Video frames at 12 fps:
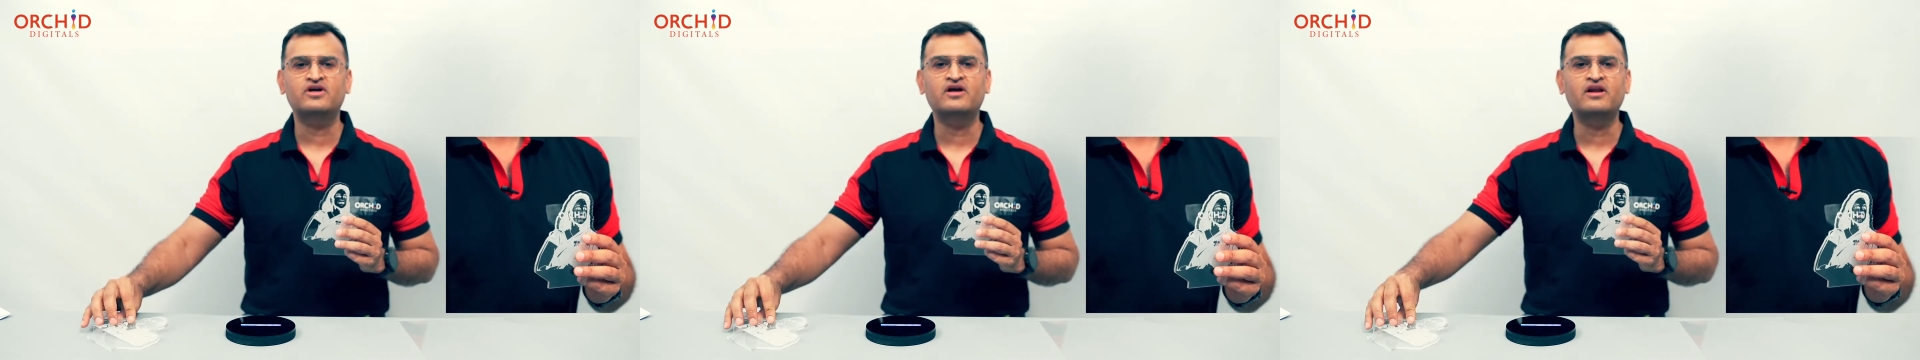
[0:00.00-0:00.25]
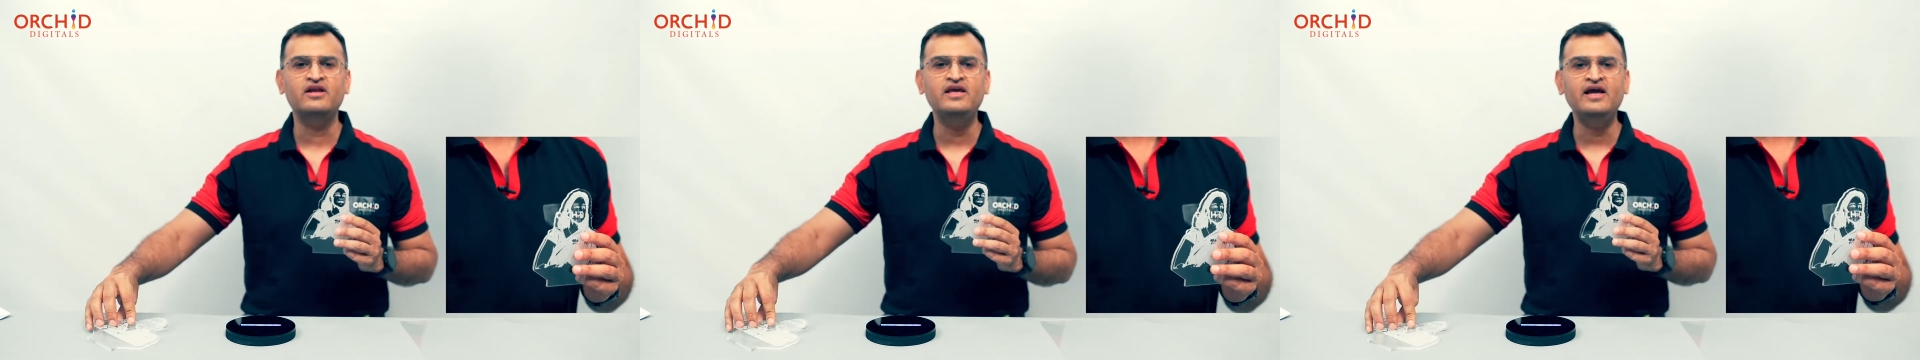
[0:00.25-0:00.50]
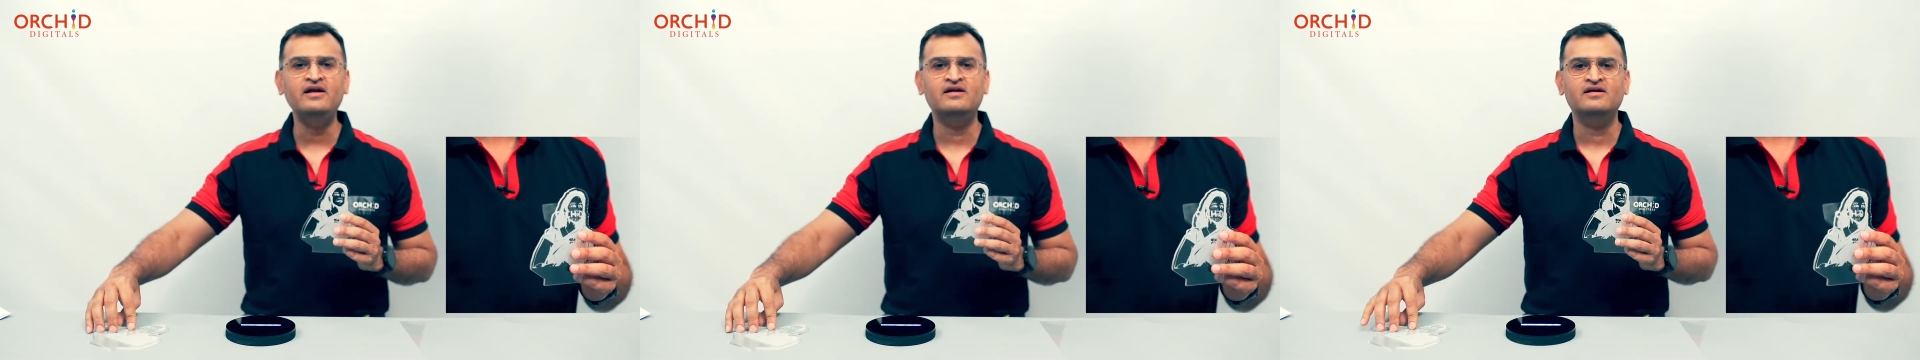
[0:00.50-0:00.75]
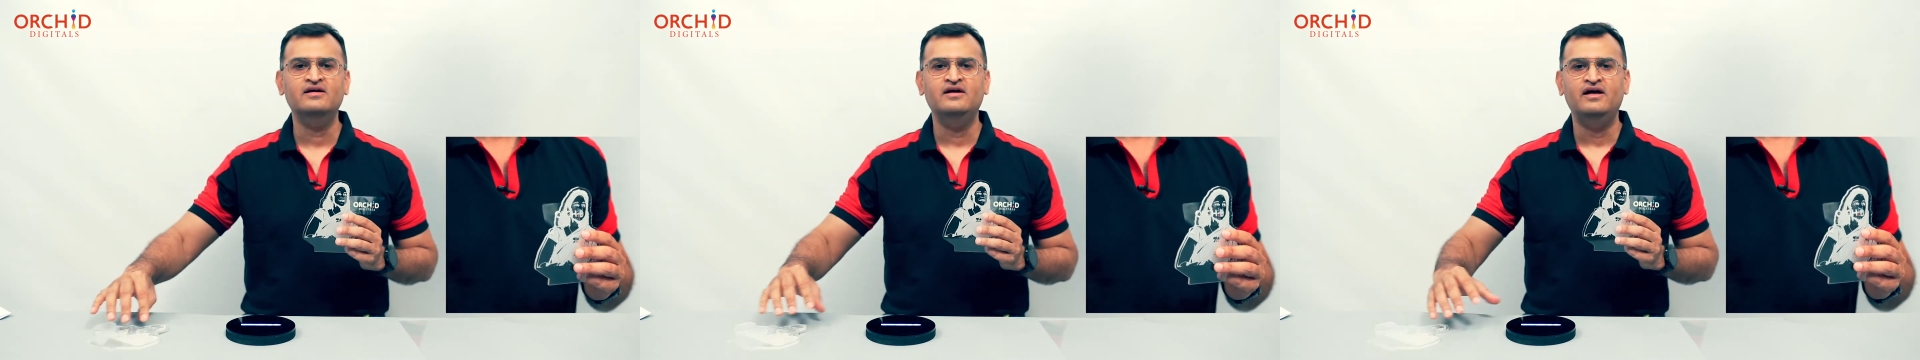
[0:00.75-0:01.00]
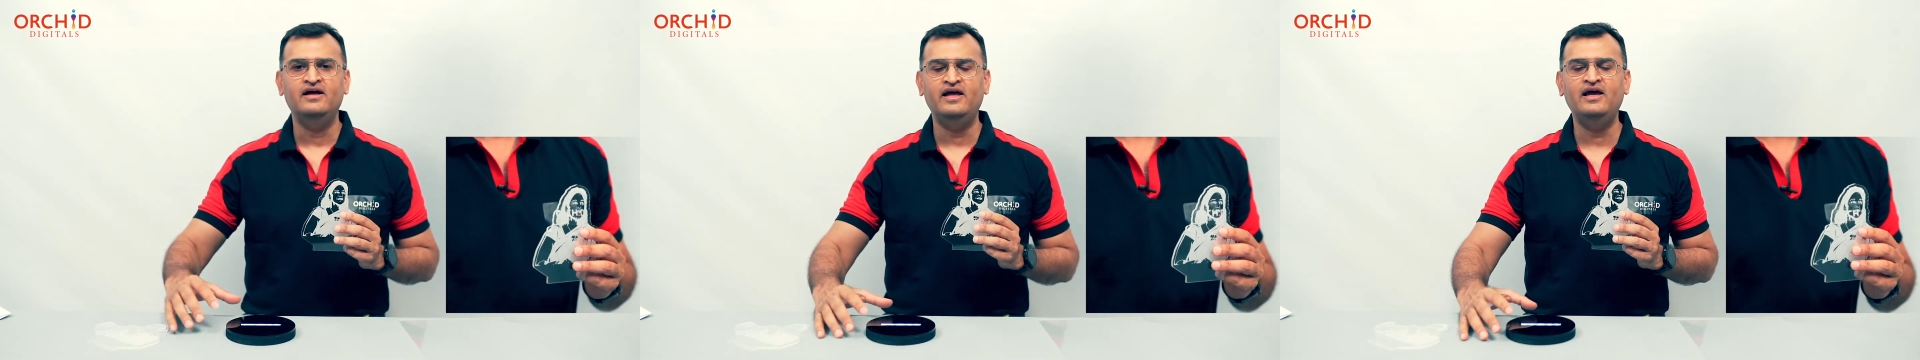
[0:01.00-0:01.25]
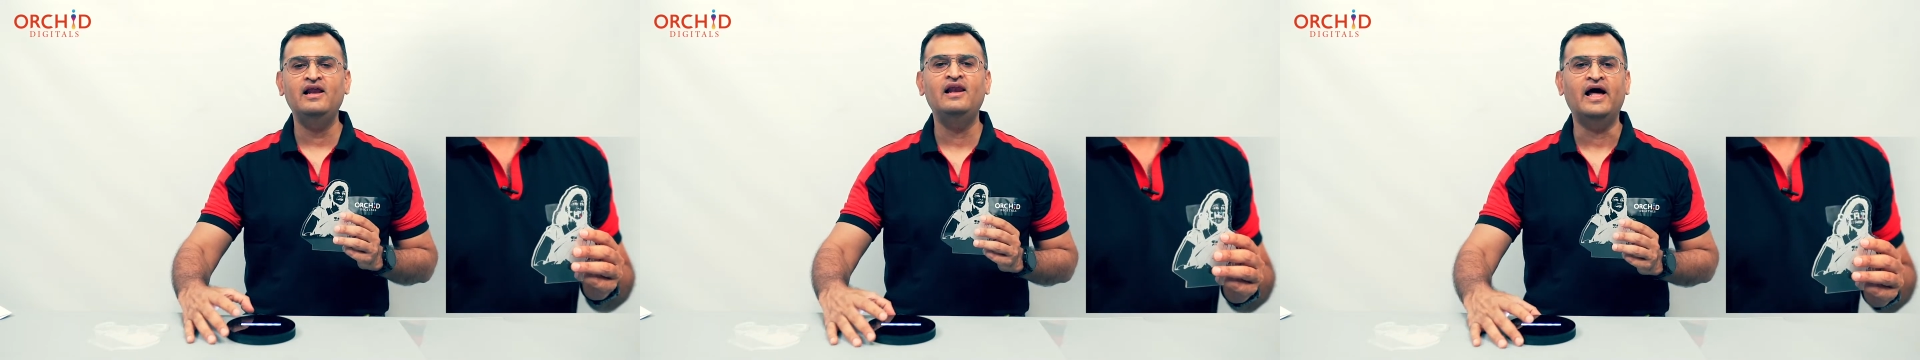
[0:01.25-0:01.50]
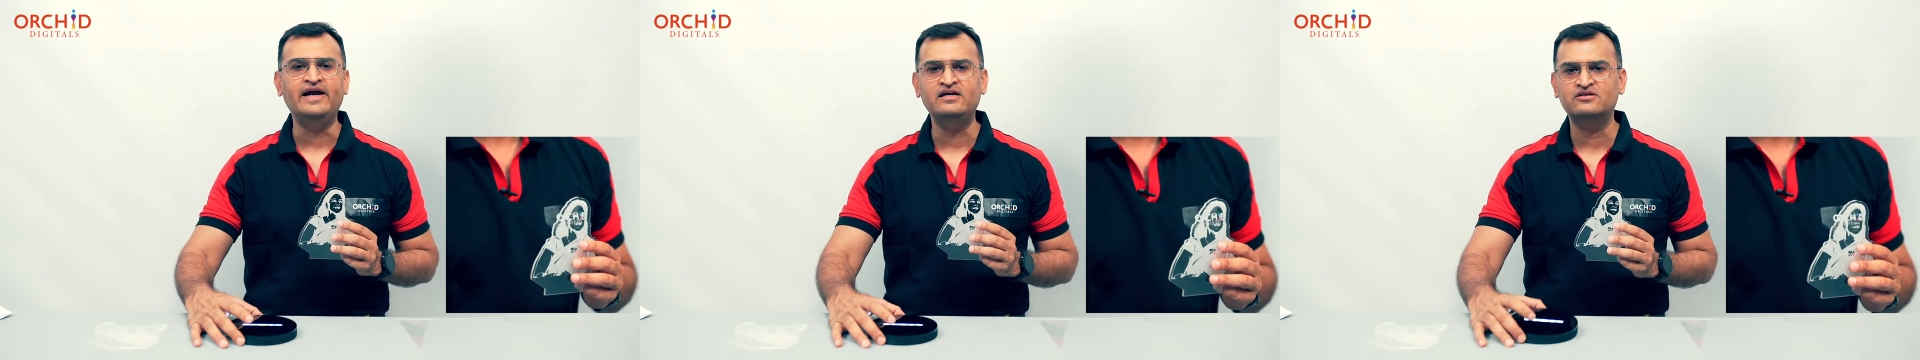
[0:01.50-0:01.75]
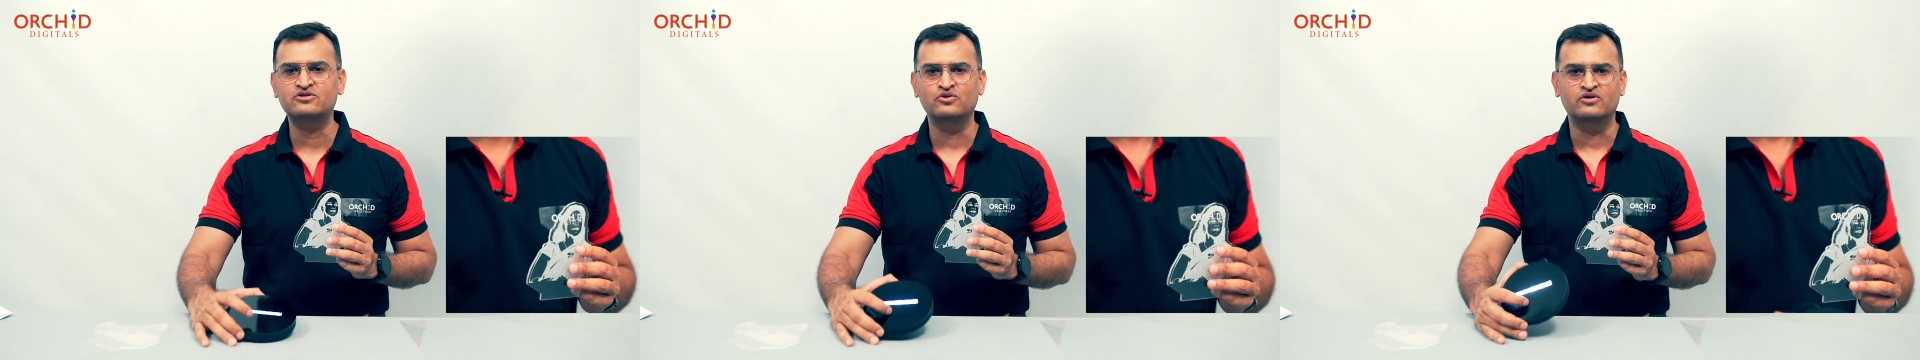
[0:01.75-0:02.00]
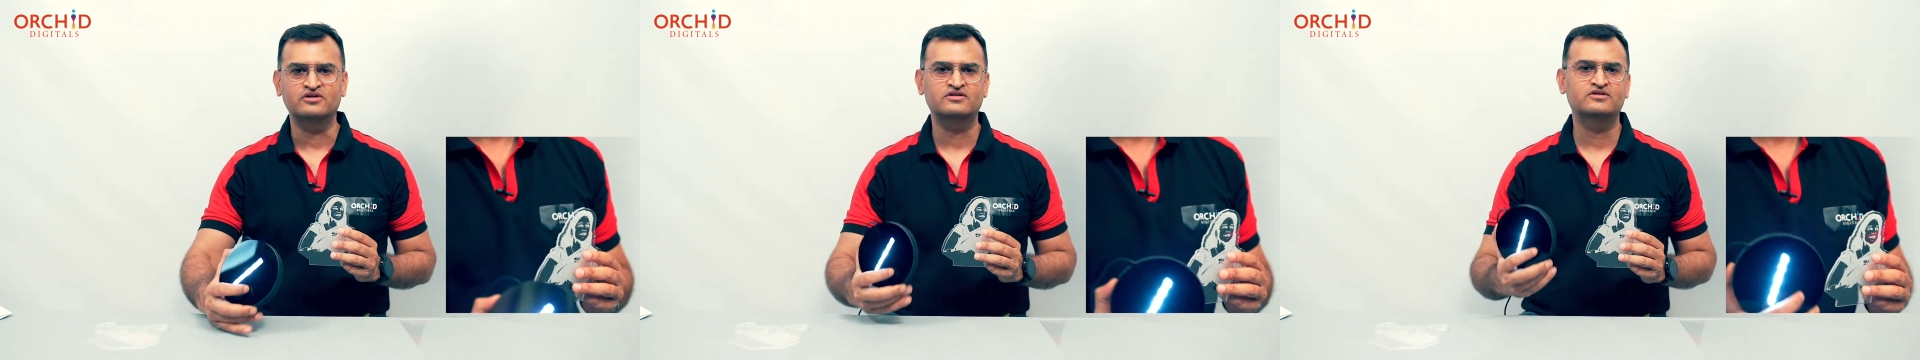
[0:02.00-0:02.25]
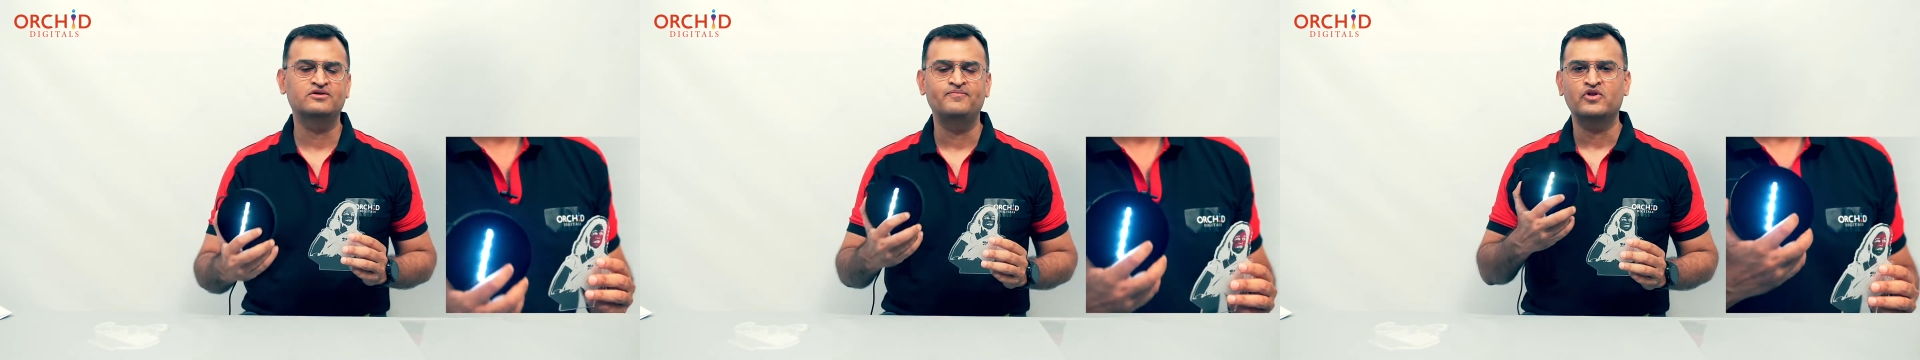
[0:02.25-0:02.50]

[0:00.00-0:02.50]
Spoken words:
create a light source.